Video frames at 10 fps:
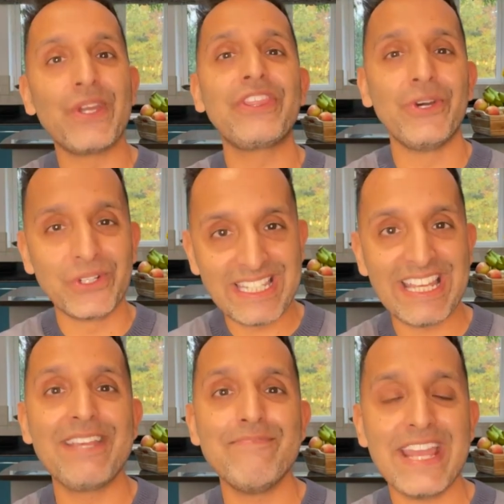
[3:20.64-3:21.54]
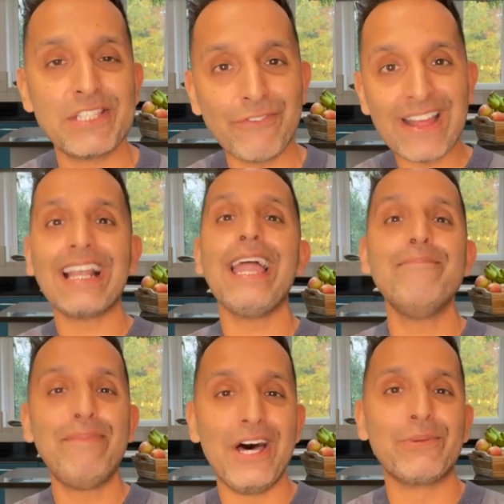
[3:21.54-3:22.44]
with your teammates. Frank
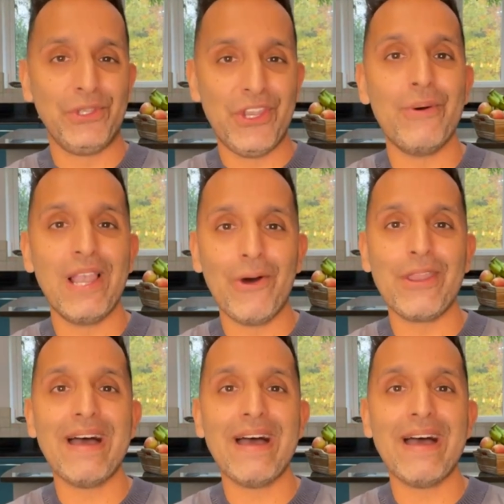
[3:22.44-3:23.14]
Lampard will know a lot